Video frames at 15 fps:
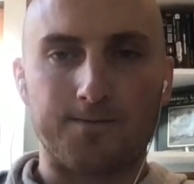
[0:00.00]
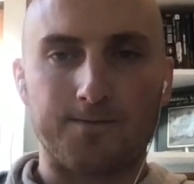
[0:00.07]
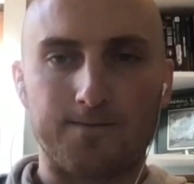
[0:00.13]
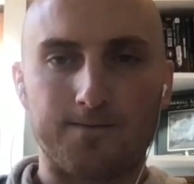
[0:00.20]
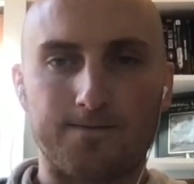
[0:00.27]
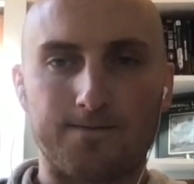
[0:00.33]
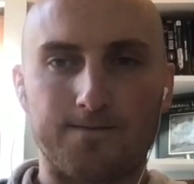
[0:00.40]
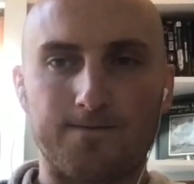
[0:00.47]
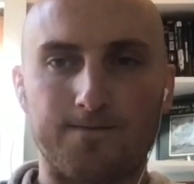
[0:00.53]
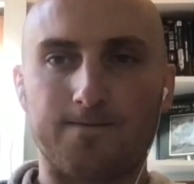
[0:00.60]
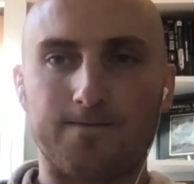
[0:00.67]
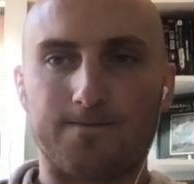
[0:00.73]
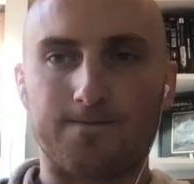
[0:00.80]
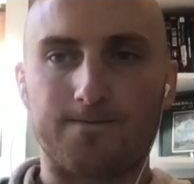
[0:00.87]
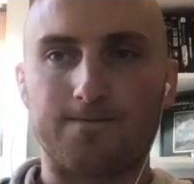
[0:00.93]

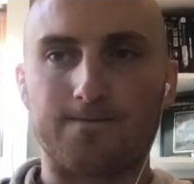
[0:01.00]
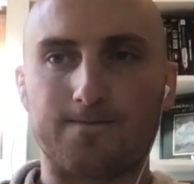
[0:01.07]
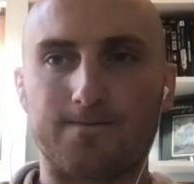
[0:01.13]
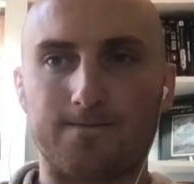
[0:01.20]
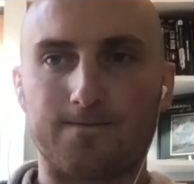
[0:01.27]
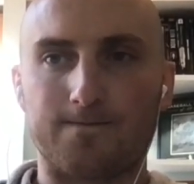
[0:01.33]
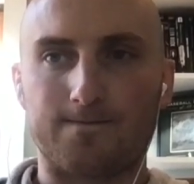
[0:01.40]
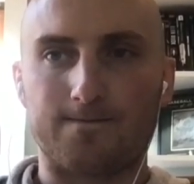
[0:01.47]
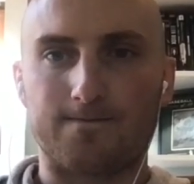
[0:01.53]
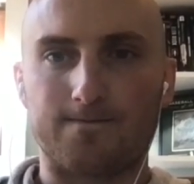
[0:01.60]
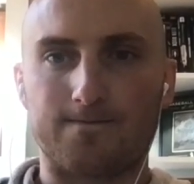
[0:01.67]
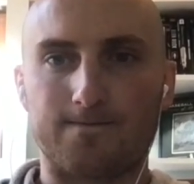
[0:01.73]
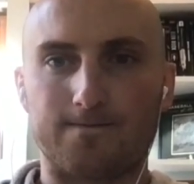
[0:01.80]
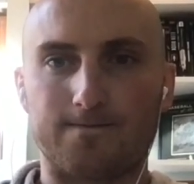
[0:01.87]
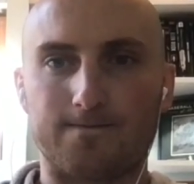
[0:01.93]

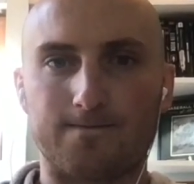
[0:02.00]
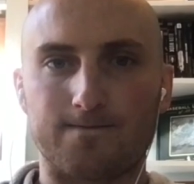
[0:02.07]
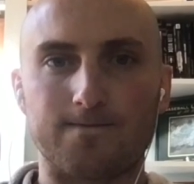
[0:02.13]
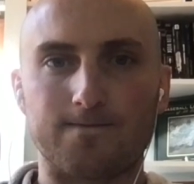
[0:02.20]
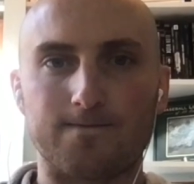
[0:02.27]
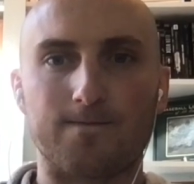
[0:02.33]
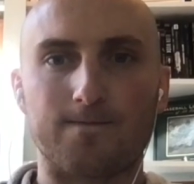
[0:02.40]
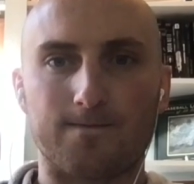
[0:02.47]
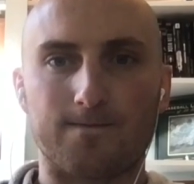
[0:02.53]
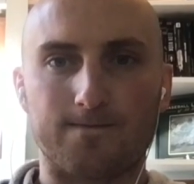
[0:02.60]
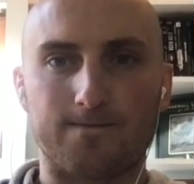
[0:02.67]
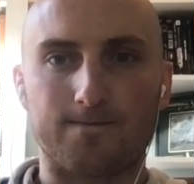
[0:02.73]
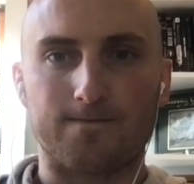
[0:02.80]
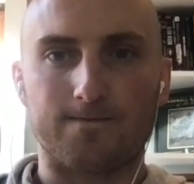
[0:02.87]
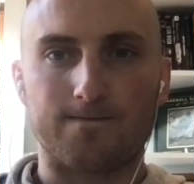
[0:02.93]

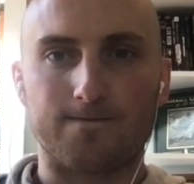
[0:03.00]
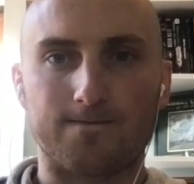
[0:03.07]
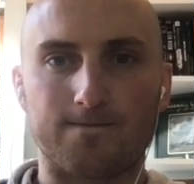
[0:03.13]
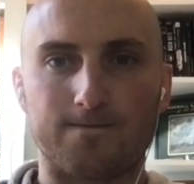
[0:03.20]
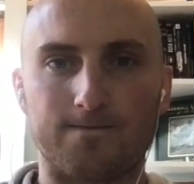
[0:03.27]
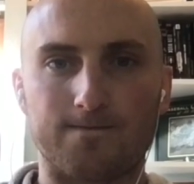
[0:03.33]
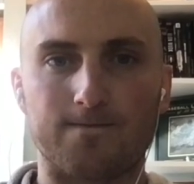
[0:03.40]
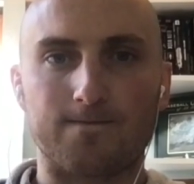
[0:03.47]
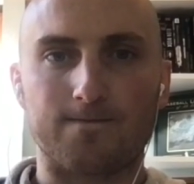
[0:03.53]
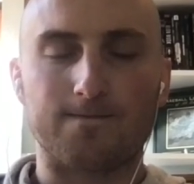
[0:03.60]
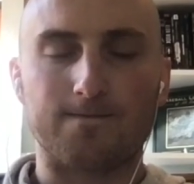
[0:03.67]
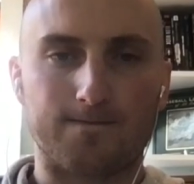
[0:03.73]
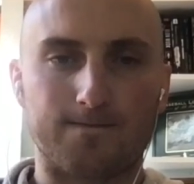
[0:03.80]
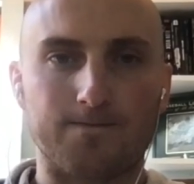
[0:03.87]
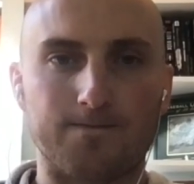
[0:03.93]
The person shown says nothing.